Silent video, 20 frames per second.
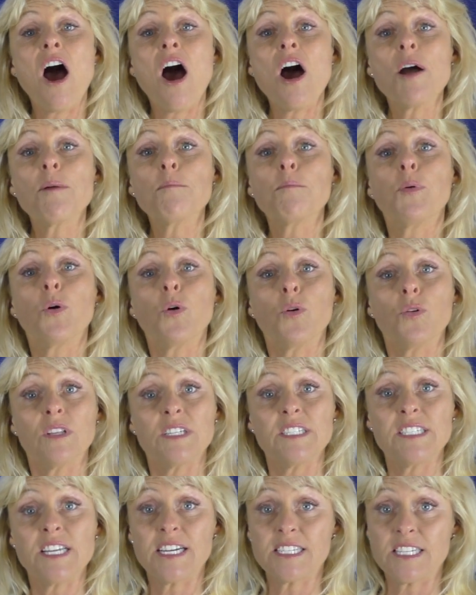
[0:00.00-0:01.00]
I'm Paula
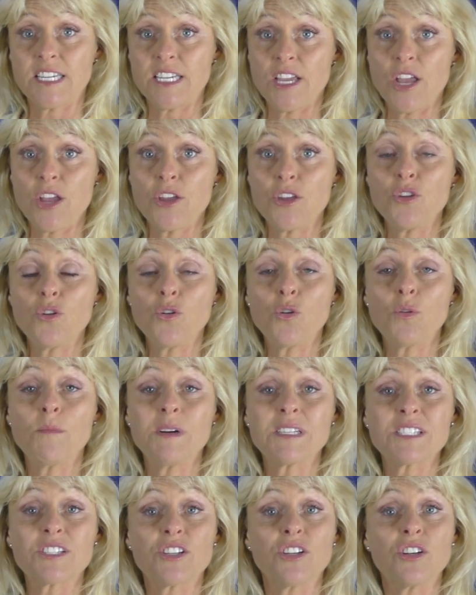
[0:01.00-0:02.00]
Nutting, your
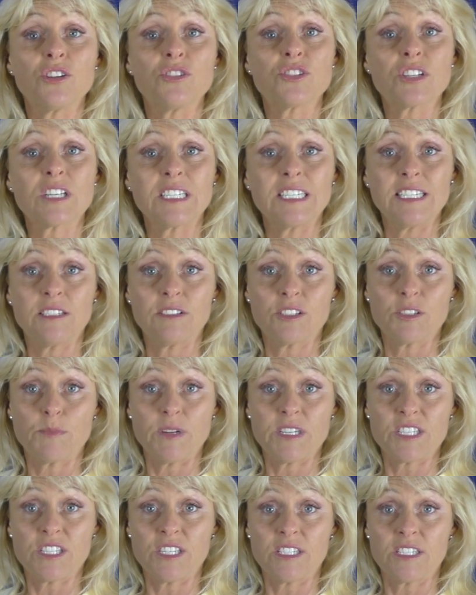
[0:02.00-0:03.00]
musculoskeletal
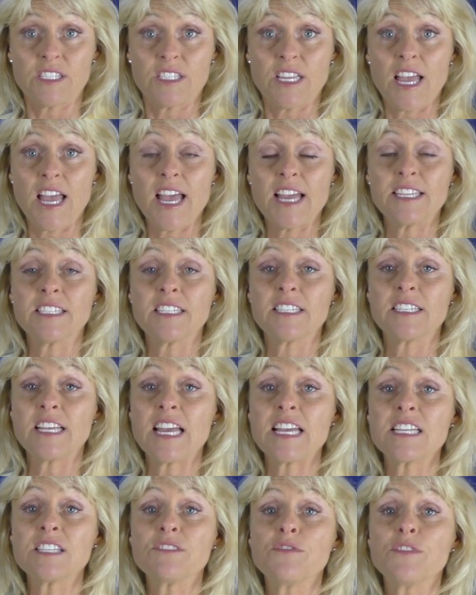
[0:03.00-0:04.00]
specialist, and
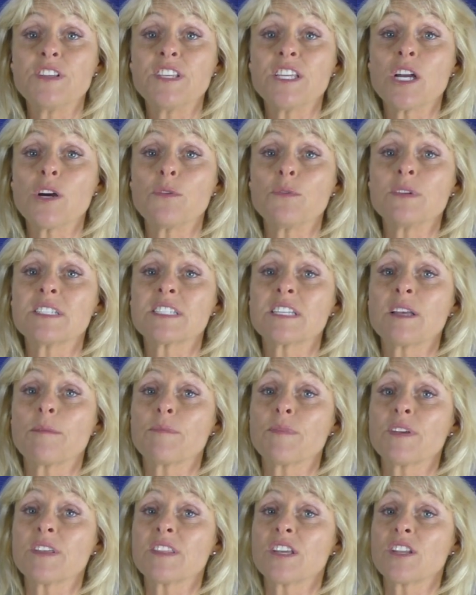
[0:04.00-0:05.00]
today's video is
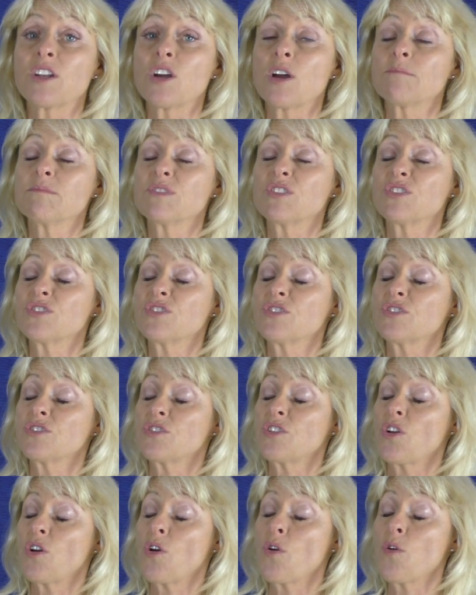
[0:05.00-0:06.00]
something that I'm
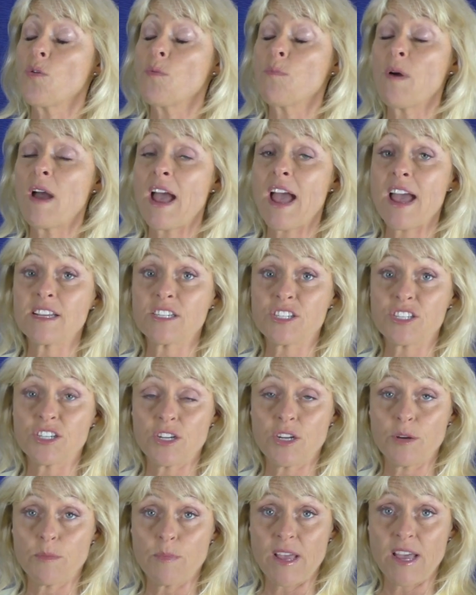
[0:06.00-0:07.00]
so
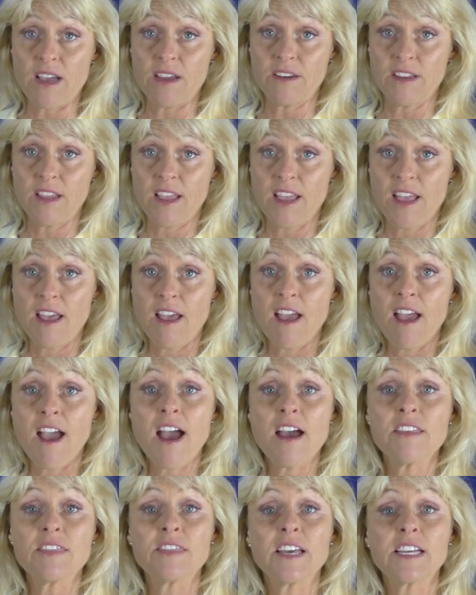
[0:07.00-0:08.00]
passionate about,
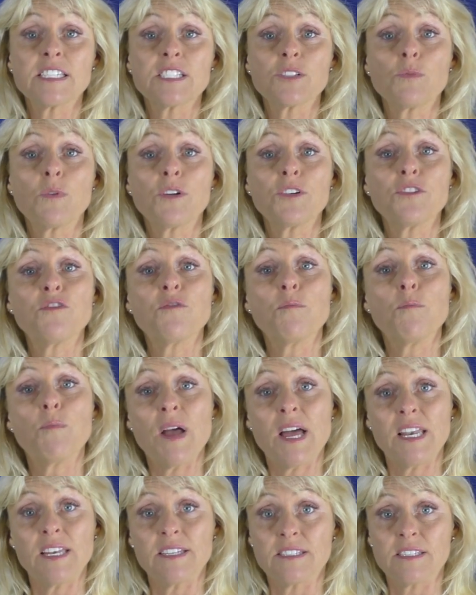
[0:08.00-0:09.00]
and that's one of
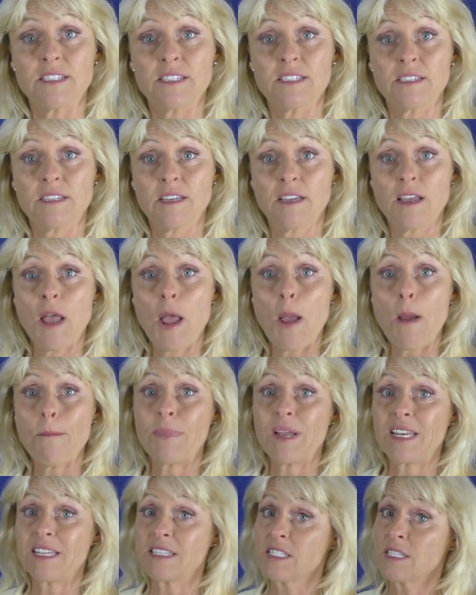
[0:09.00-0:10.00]
balance.
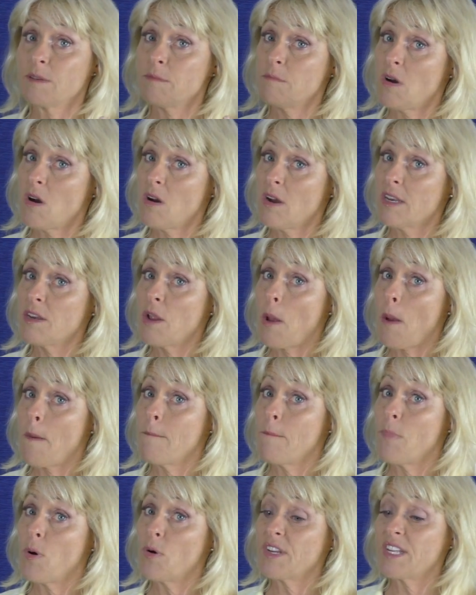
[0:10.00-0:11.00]
Balance in mind,
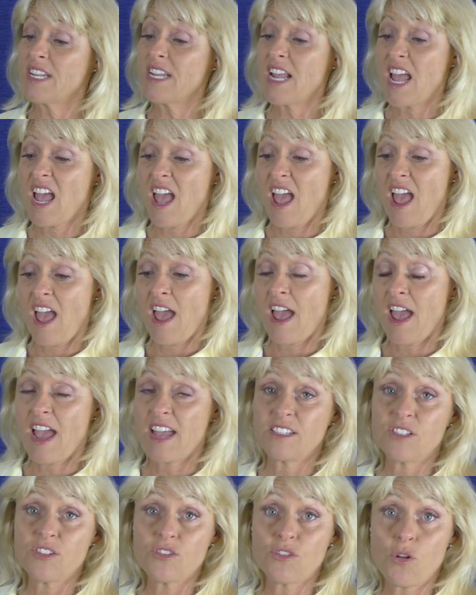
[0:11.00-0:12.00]
body
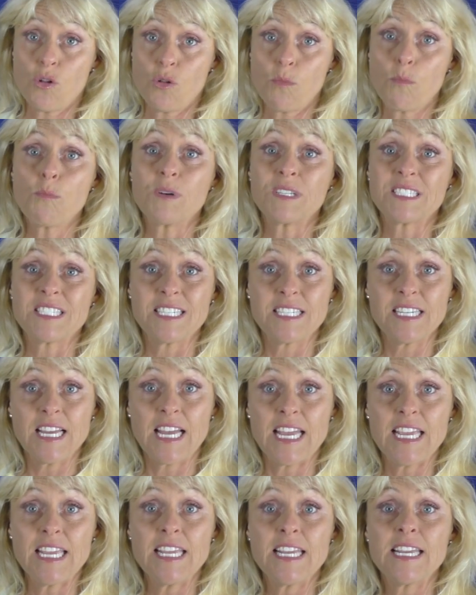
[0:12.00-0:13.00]
and soul, but
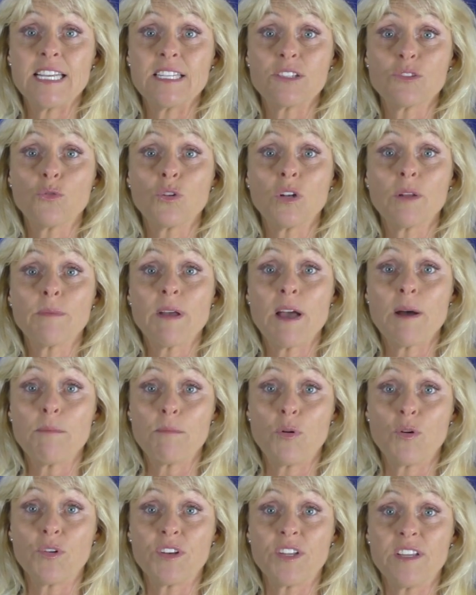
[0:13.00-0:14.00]
today it's all about
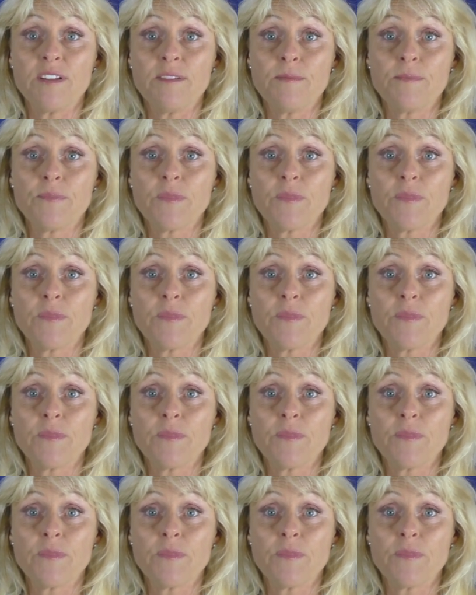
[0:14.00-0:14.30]
body.